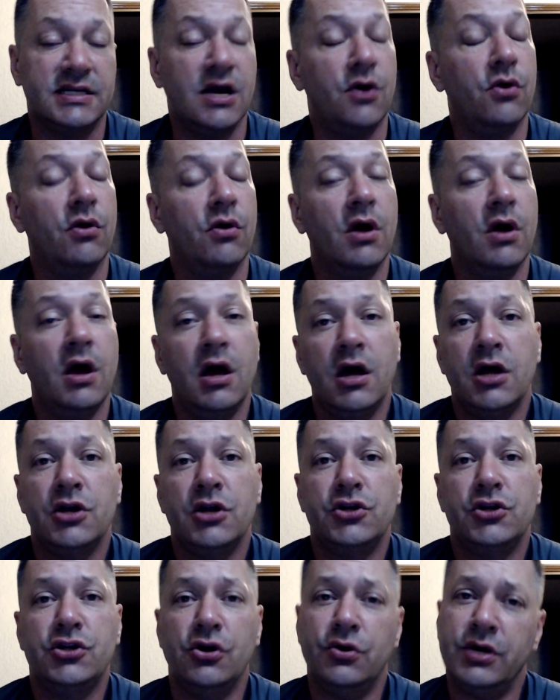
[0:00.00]
Now,
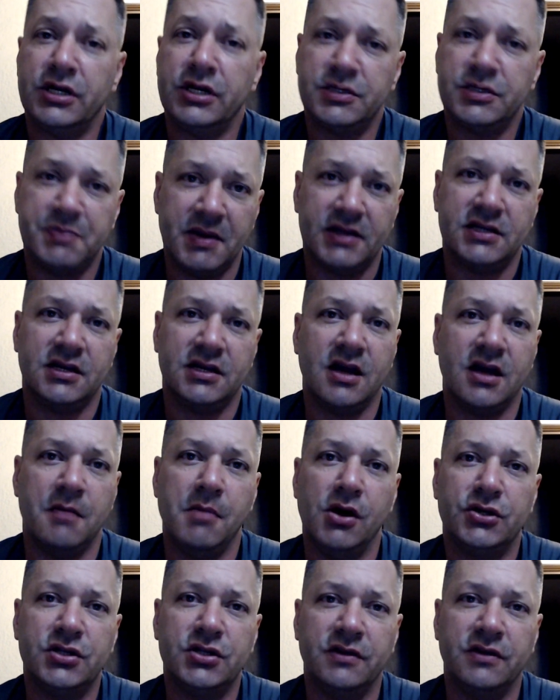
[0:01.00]
don't expect to come
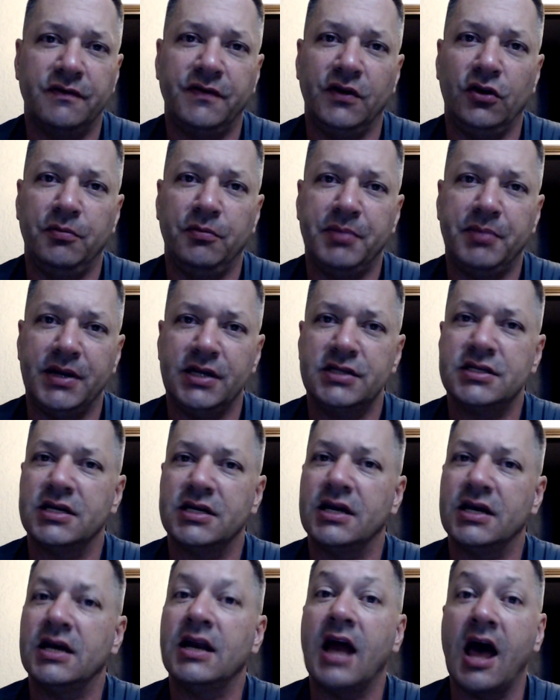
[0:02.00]
out to the Philippines
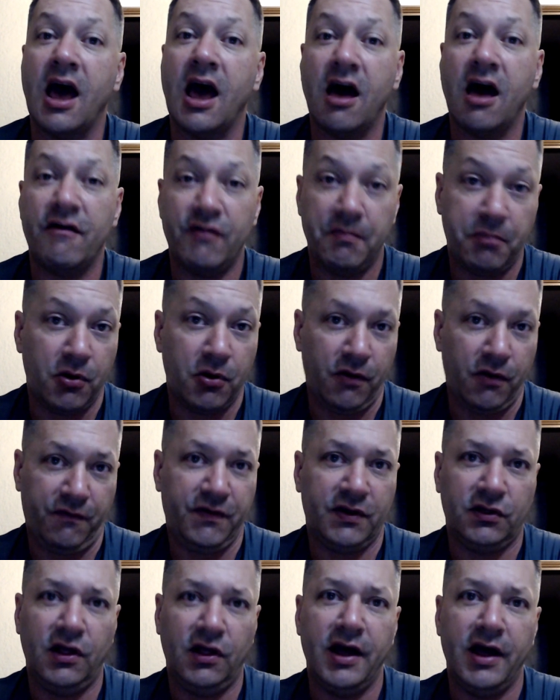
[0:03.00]
and have a
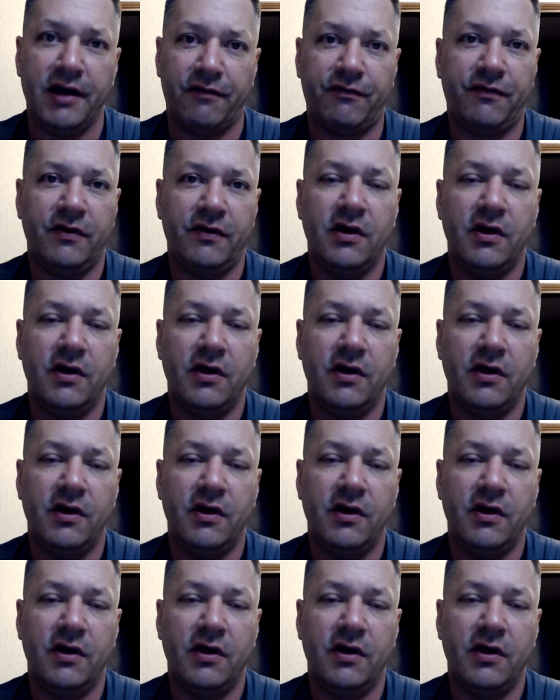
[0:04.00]
perfect life.